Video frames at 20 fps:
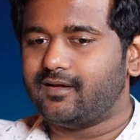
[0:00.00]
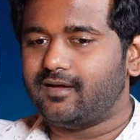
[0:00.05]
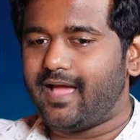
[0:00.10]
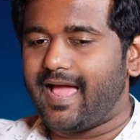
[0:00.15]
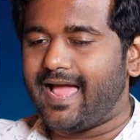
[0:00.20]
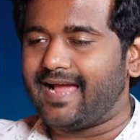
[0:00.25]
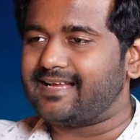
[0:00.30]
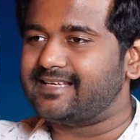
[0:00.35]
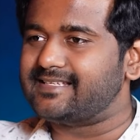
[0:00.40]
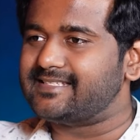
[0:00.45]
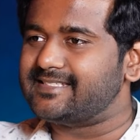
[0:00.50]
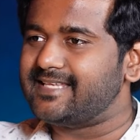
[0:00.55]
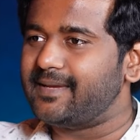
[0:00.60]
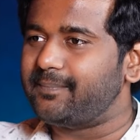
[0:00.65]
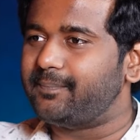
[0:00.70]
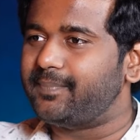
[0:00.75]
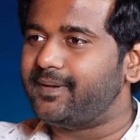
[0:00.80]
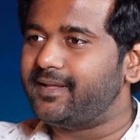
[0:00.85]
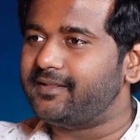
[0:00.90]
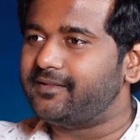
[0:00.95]

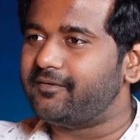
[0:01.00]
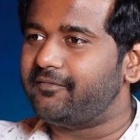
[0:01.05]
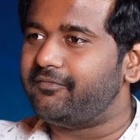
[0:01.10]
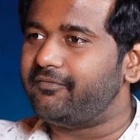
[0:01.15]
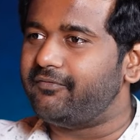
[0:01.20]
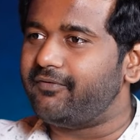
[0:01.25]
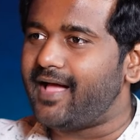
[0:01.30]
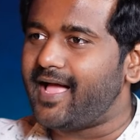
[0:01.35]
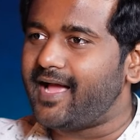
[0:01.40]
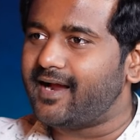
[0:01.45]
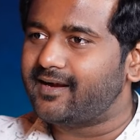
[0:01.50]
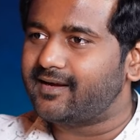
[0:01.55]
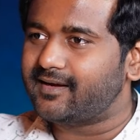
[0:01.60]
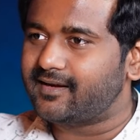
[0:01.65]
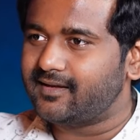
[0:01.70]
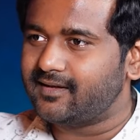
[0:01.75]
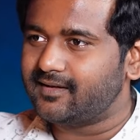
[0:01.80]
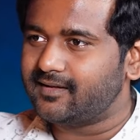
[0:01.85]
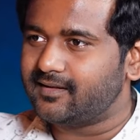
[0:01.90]
accepting the fact